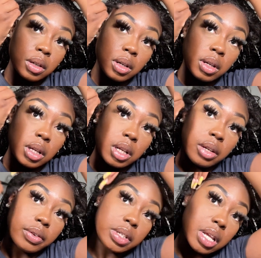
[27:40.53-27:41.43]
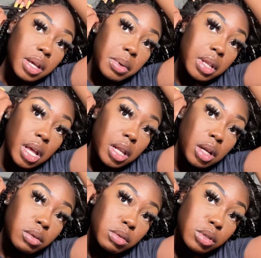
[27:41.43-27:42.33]
And it didn't even take me that
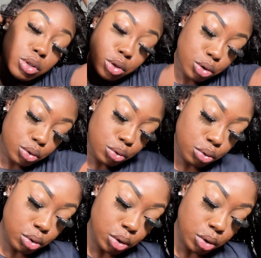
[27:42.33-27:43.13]
long to do.